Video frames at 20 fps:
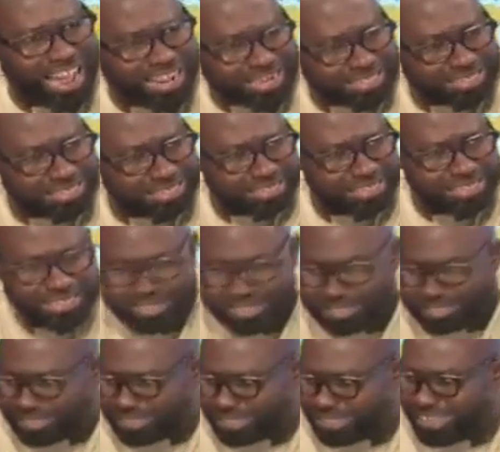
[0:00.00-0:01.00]
acts,
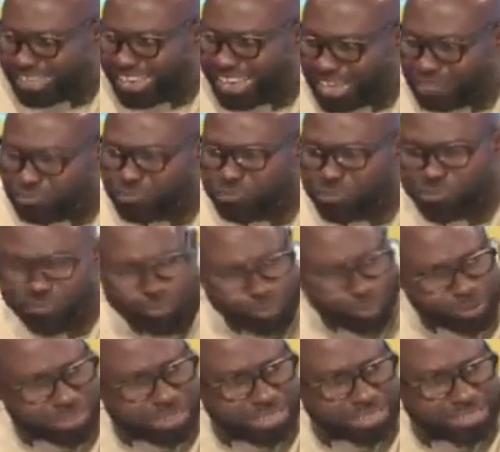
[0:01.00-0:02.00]
it has to be
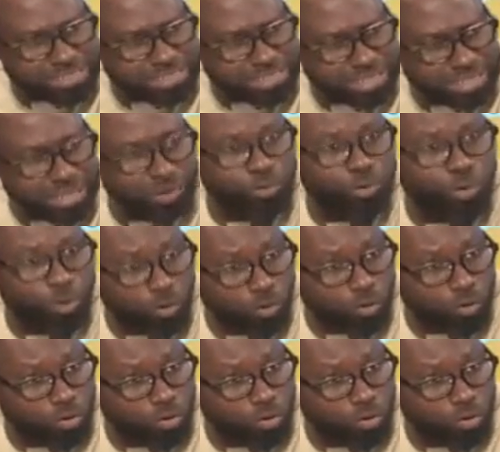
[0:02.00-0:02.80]
rooted in law.